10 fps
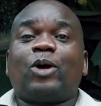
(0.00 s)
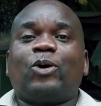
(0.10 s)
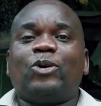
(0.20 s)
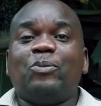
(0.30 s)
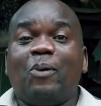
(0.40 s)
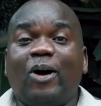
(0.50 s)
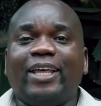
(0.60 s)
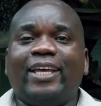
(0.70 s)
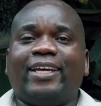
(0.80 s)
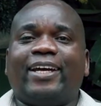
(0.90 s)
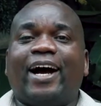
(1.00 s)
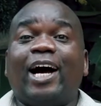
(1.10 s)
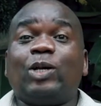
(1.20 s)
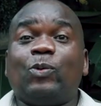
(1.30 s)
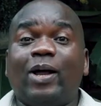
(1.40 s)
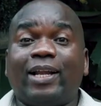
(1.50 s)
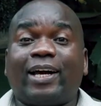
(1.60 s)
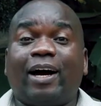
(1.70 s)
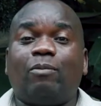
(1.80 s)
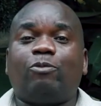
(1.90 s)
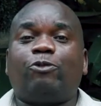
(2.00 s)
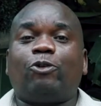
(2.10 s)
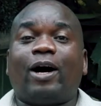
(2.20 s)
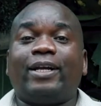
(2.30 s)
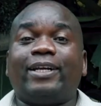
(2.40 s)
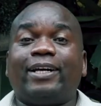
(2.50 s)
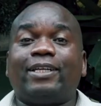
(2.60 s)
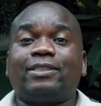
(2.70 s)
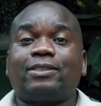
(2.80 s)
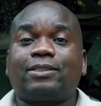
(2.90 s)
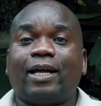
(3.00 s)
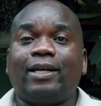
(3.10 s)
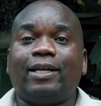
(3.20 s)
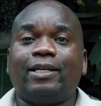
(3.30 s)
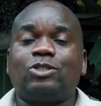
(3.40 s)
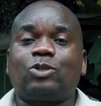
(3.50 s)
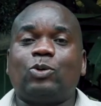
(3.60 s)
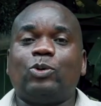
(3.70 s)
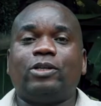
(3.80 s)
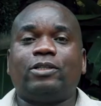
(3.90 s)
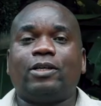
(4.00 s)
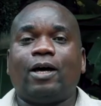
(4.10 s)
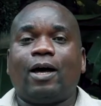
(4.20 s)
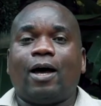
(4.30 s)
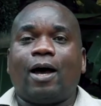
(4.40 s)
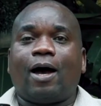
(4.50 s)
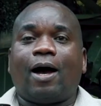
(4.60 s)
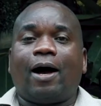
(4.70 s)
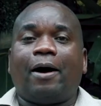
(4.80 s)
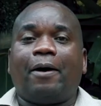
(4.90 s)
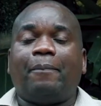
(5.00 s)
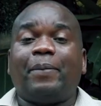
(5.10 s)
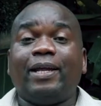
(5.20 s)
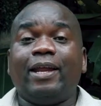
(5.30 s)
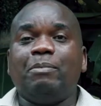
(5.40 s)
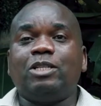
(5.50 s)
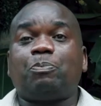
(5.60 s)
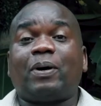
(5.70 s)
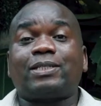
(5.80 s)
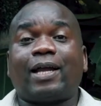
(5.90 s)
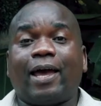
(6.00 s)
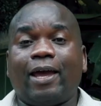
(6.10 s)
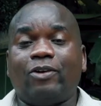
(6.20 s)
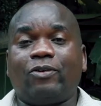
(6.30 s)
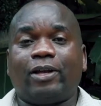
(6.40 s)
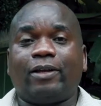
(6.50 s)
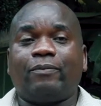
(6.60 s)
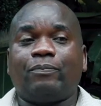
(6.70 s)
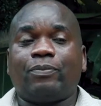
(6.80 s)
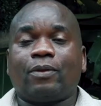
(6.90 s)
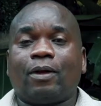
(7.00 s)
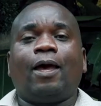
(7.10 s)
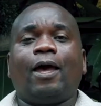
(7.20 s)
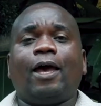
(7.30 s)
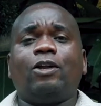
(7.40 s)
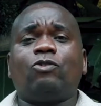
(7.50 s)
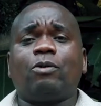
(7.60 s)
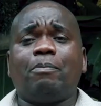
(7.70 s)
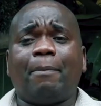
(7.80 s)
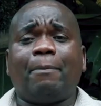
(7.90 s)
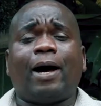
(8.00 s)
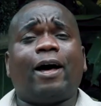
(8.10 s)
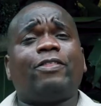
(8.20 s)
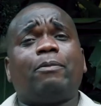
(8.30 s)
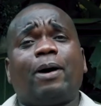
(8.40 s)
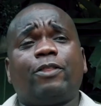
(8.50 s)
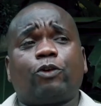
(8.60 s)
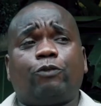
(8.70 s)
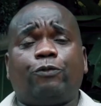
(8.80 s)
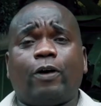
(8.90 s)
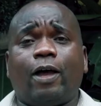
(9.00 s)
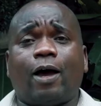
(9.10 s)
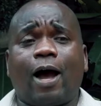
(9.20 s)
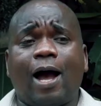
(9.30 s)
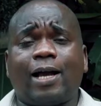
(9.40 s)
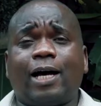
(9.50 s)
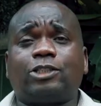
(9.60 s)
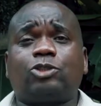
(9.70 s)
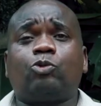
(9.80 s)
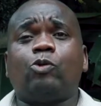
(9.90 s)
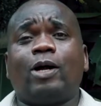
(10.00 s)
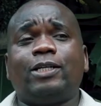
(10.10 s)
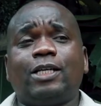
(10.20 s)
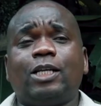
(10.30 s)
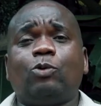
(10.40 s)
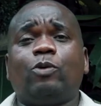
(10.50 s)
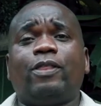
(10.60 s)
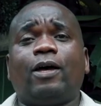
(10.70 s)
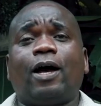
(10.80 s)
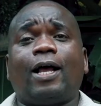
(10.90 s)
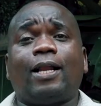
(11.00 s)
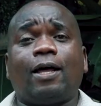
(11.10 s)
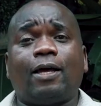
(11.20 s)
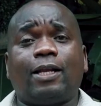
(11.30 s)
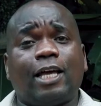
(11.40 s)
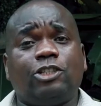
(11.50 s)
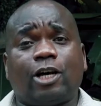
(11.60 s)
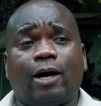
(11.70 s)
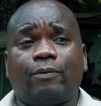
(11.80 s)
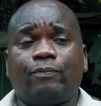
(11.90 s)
Good morning and welcome for another Sunday school. My name is Pastor Henry. And remember the month of August, we were dealing with Elijah,